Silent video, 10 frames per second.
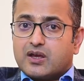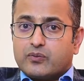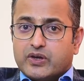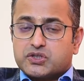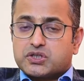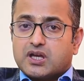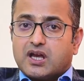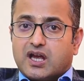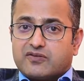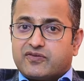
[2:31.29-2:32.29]
which
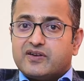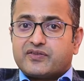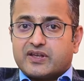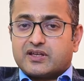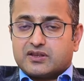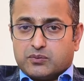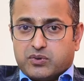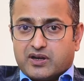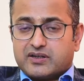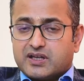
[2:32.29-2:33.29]
are filtering the
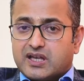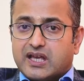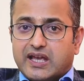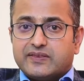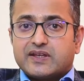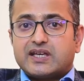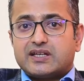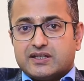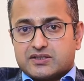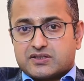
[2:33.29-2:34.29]
blood in the
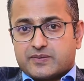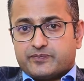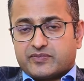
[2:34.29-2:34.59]
kidneys.